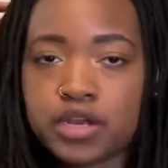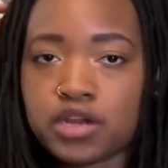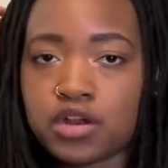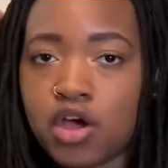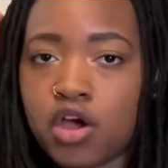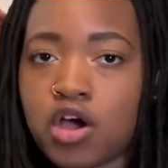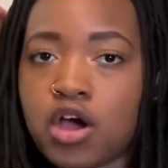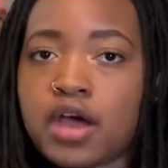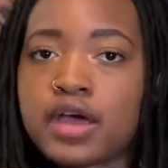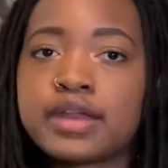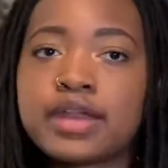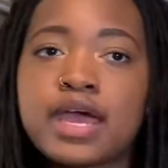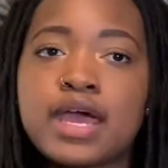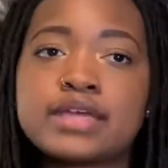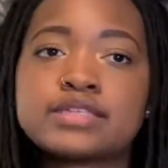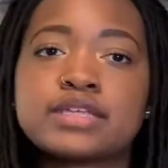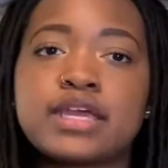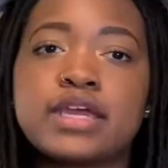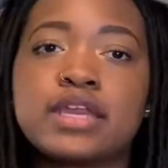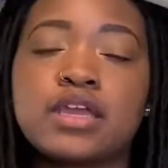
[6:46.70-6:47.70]
it on
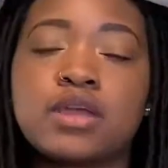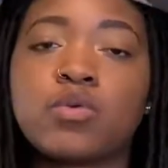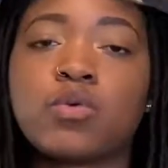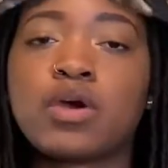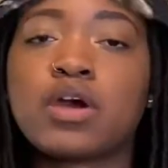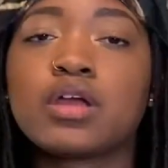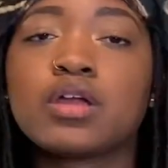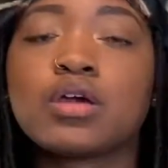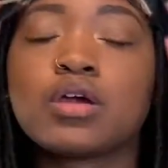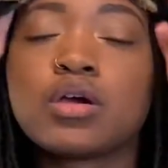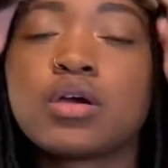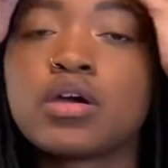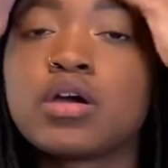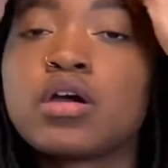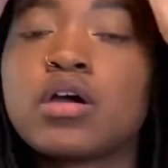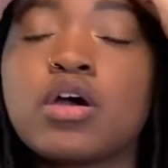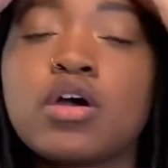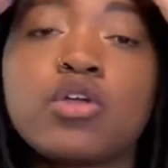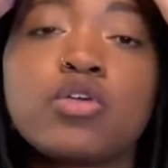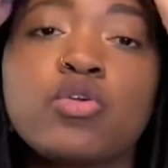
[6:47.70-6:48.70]
as anyone
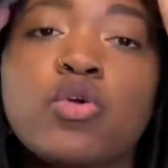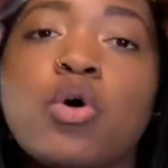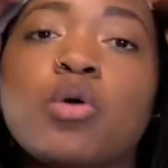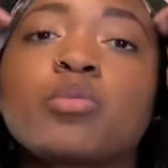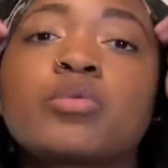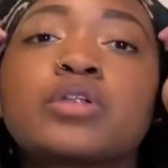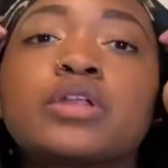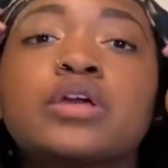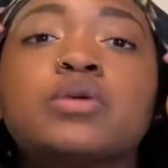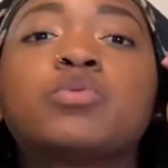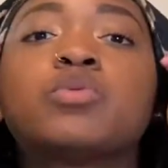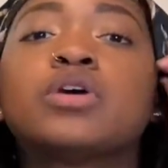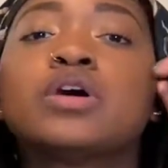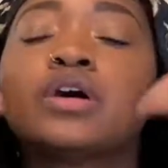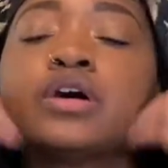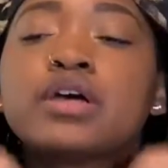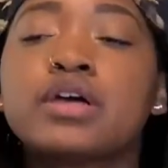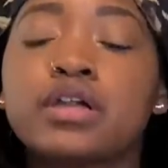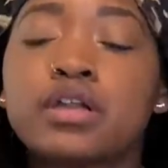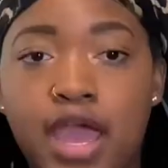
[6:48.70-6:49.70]
normally would,
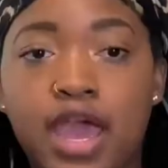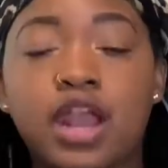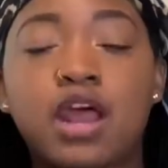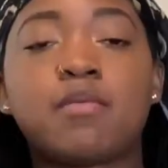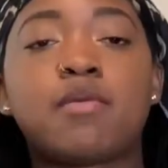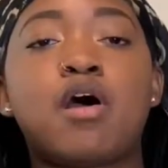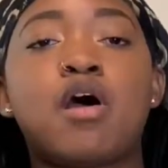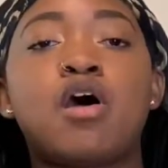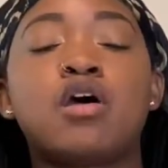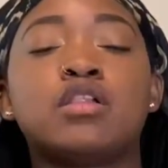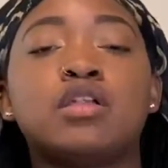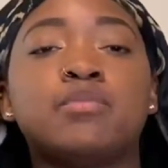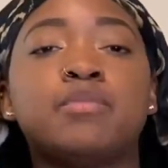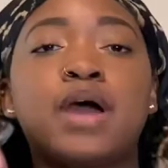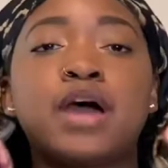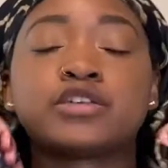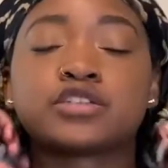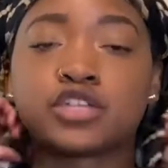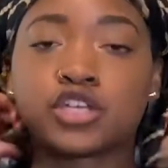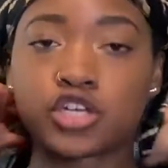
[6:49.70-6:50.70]
and I'm all
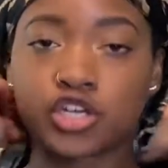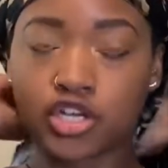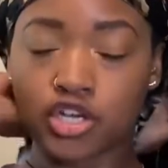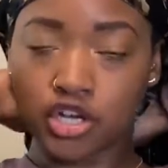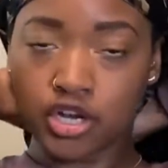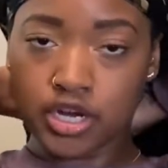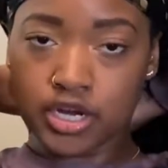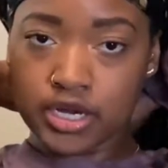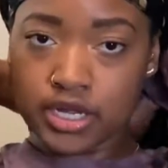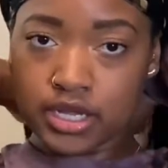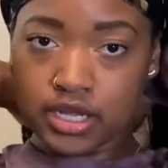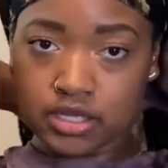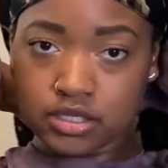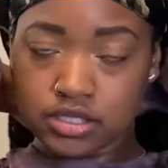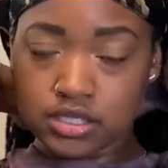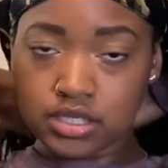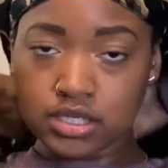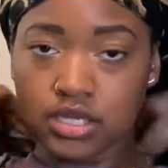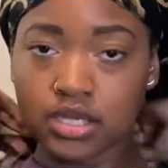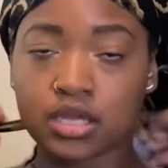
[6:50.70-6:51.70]
about securing it